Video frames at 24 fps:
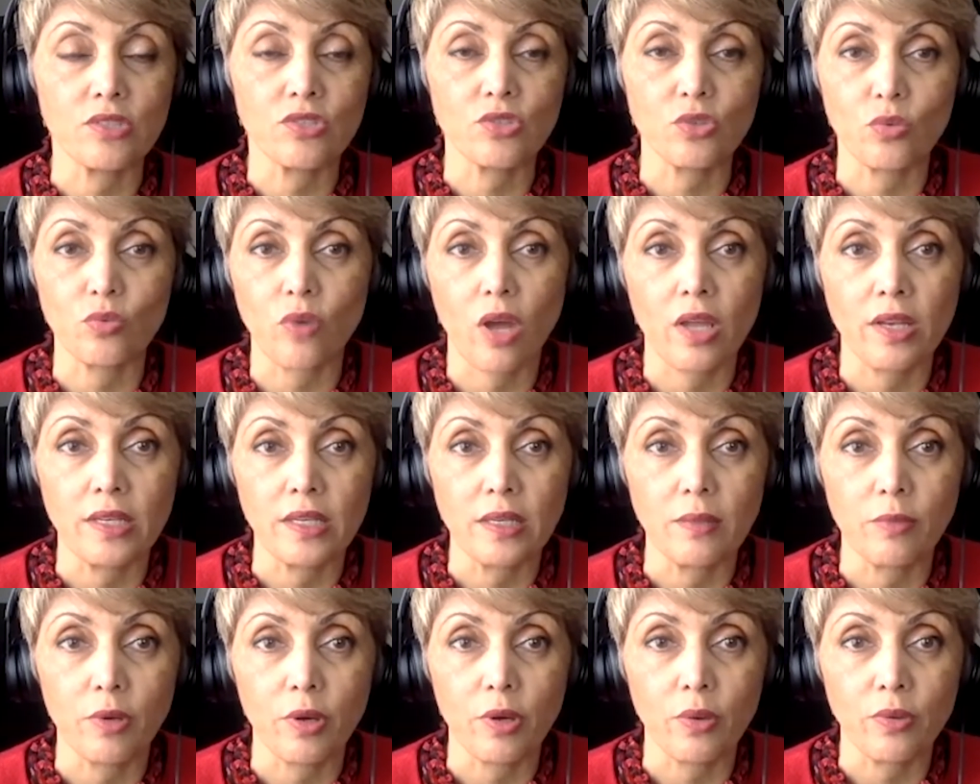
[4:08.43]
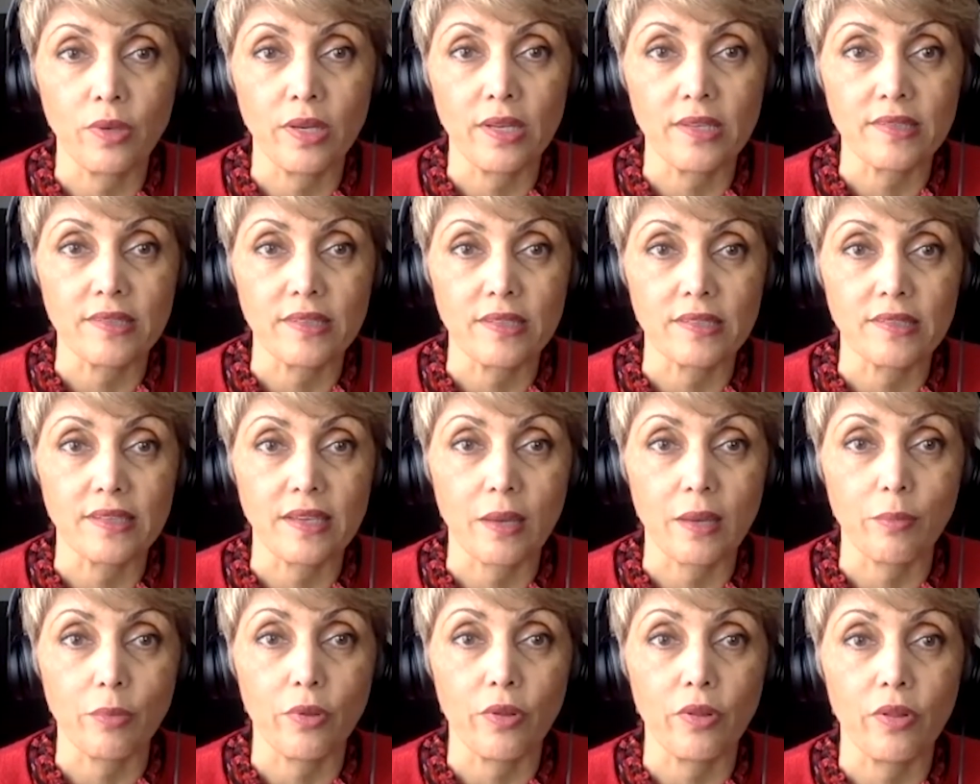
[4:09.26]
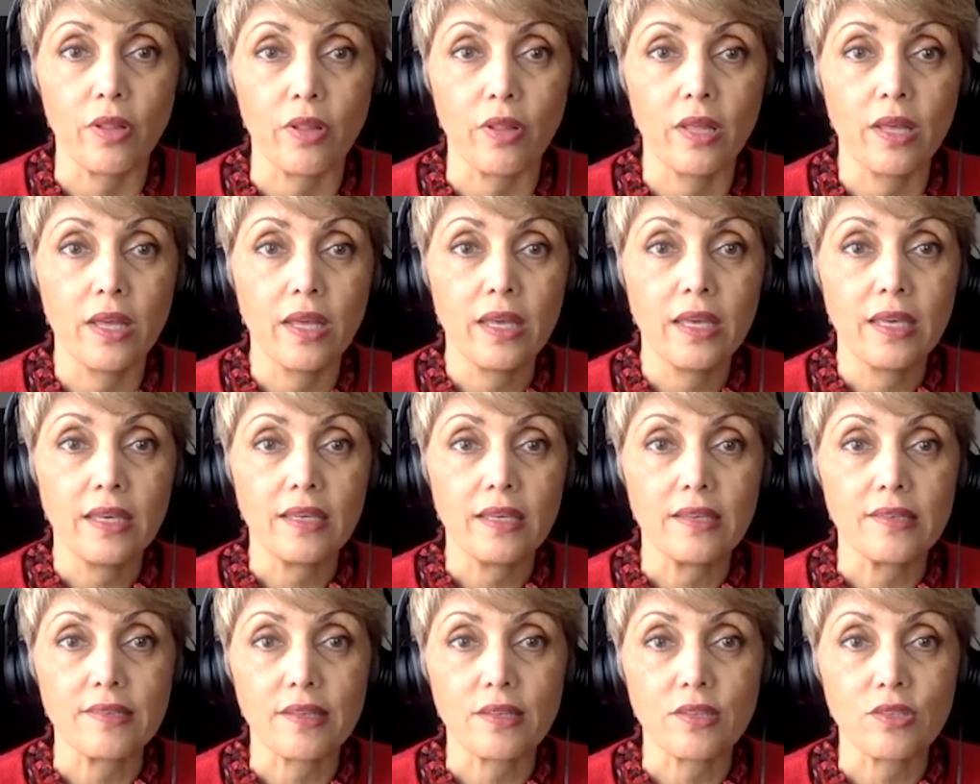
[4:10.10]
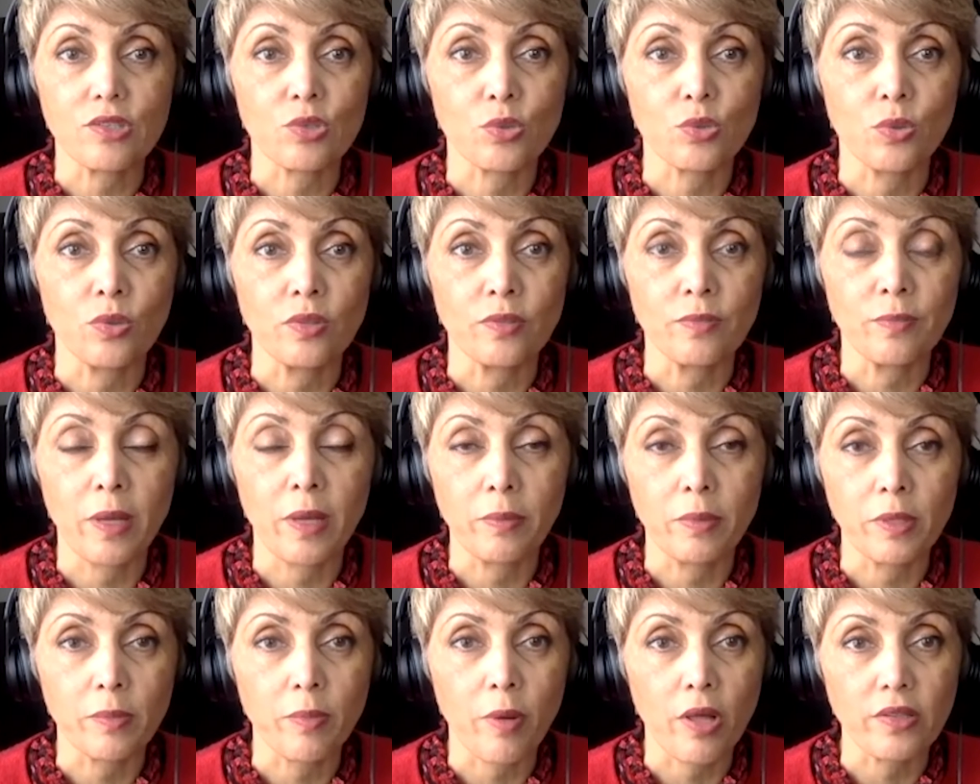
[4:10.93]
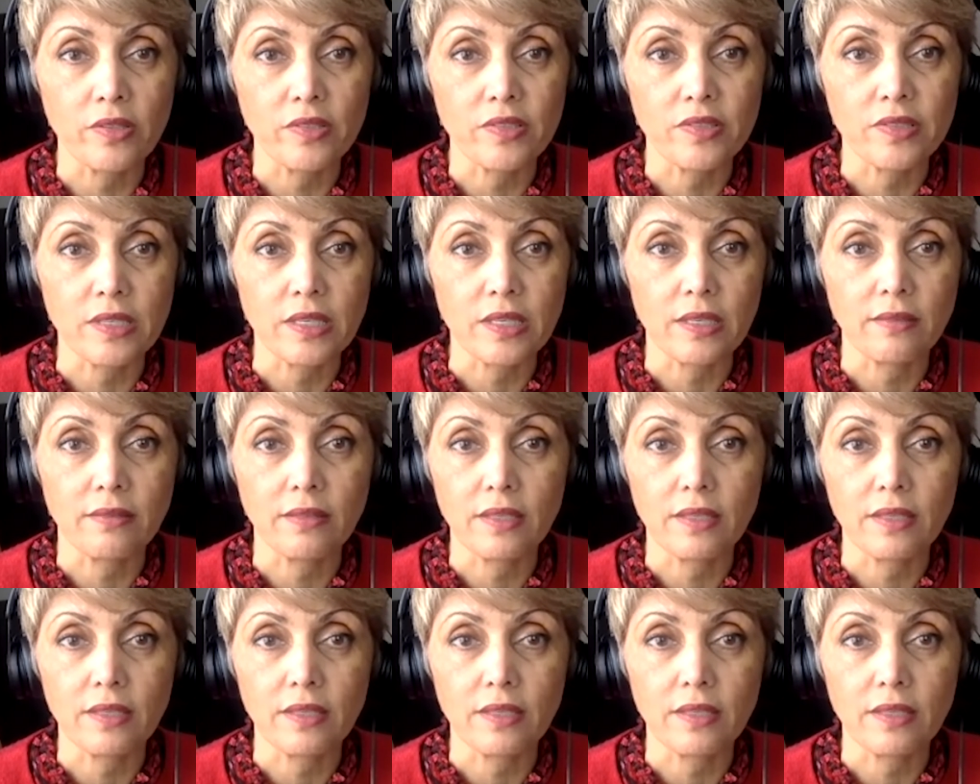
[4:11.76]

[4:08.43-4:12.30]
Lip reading: So Ron Kneebone, as an example, is at the School of Public Policy.